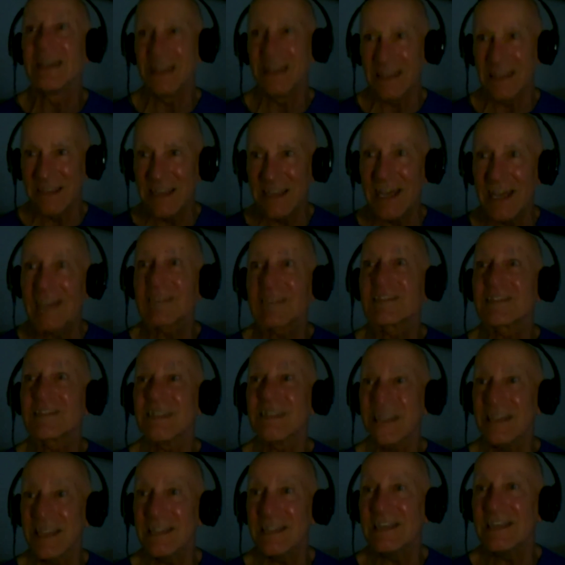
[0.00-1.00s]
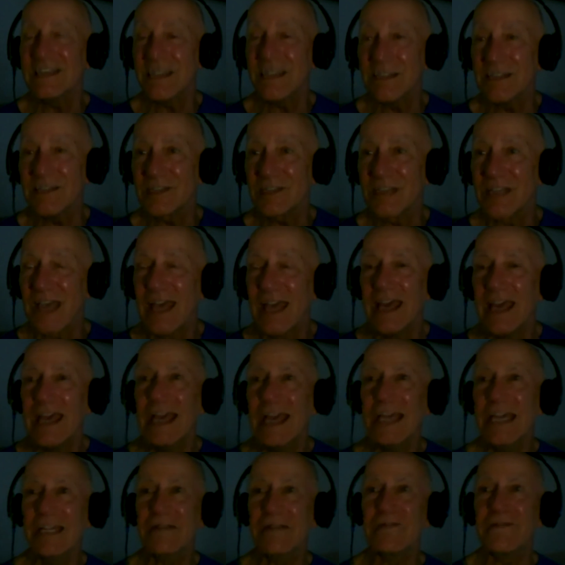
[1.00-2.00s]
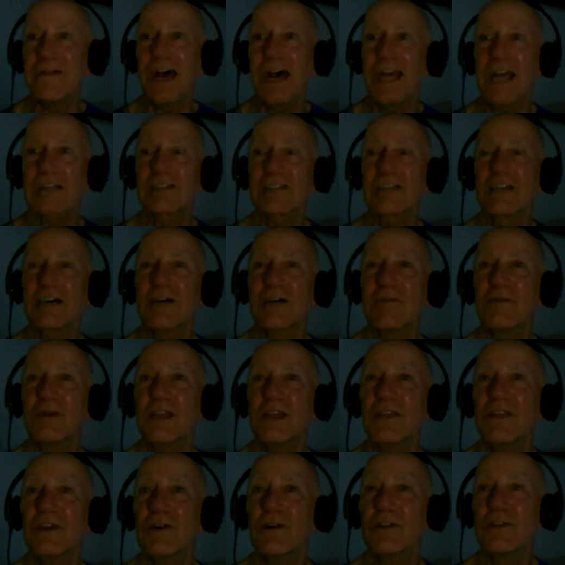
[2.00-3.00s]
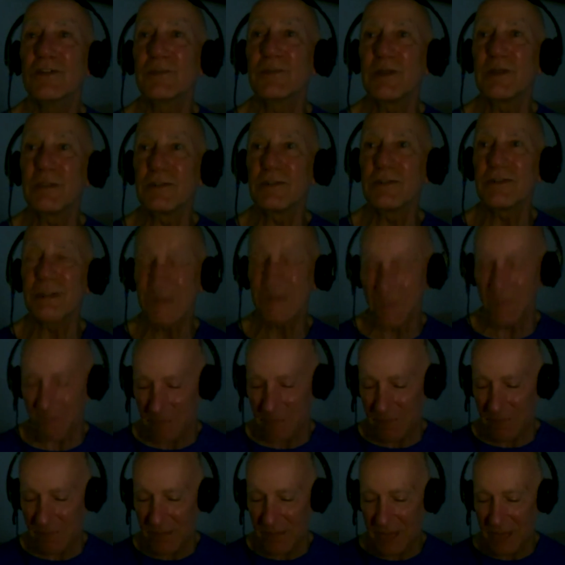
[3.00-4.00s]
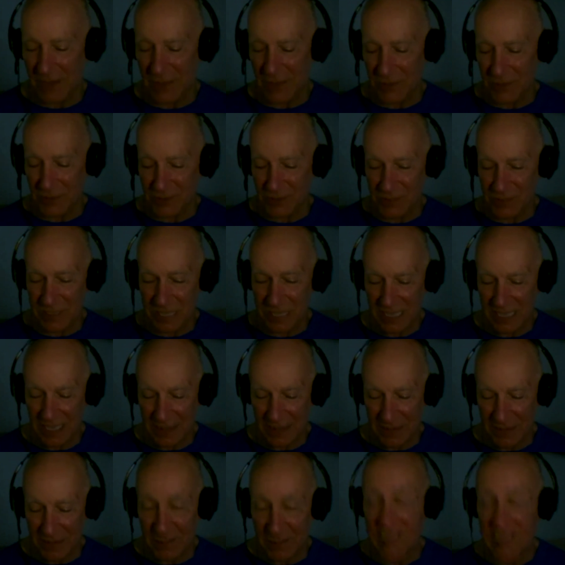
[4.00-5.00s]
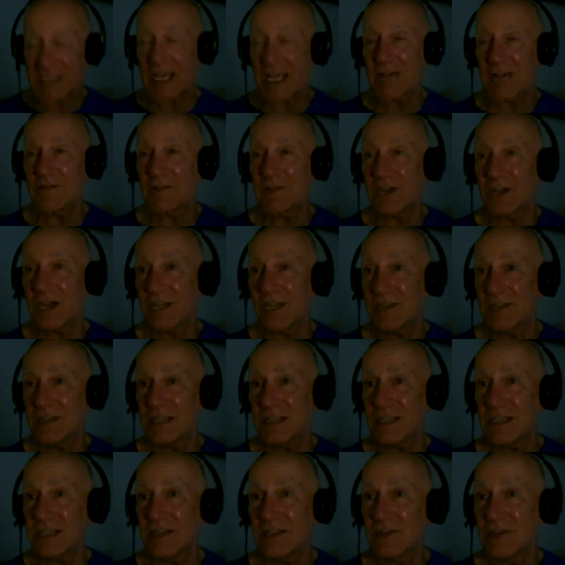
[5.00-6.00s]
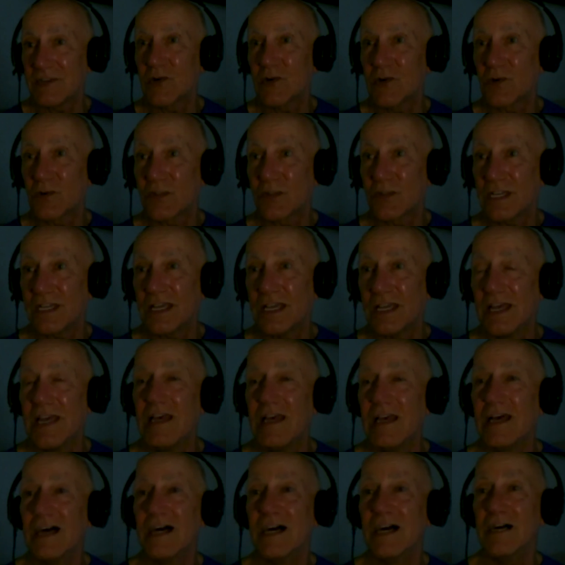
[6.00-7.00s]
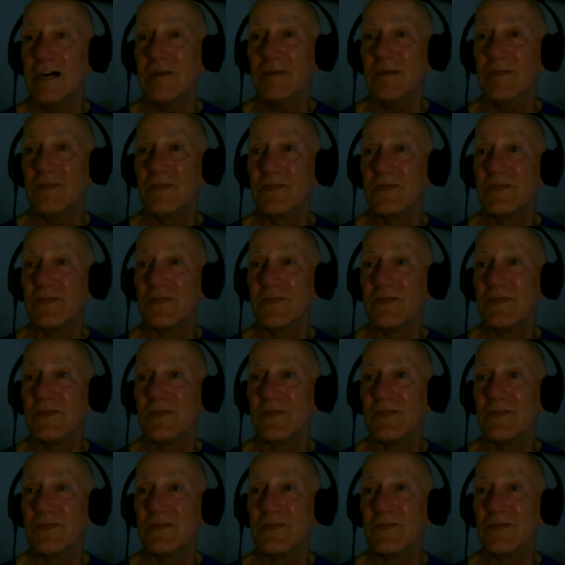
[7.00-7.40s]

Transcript: Yes, it is. And in fact, uh, when those pollutant values and the misadvertising story um,